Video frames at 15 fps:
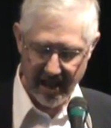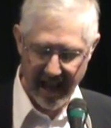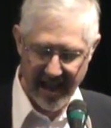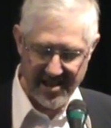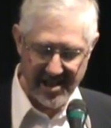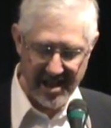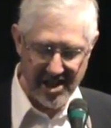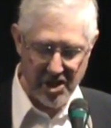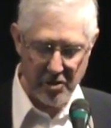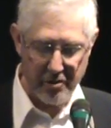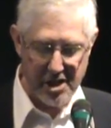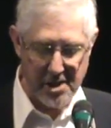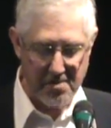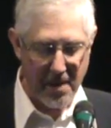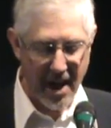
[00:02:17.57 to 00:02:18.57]
as its
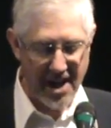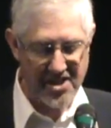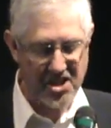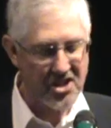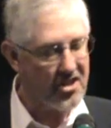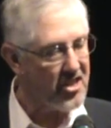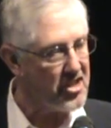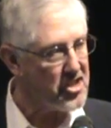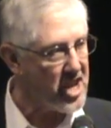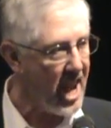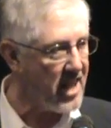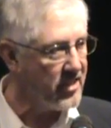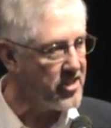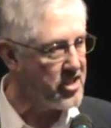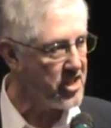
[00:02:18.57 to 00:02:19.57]
response to the
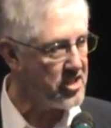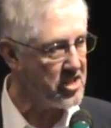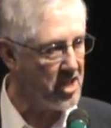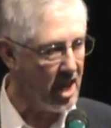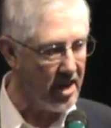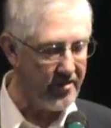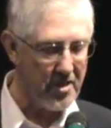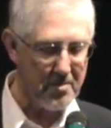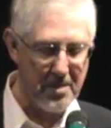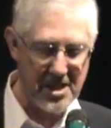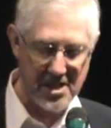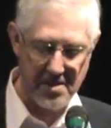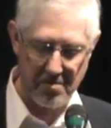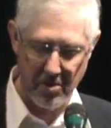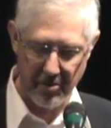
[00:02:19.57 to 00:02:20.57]
challenges of the
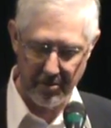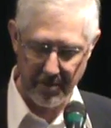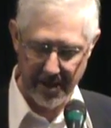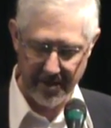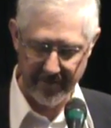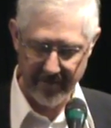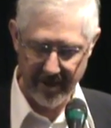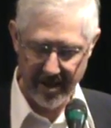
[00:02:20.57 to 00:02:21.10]
peace movement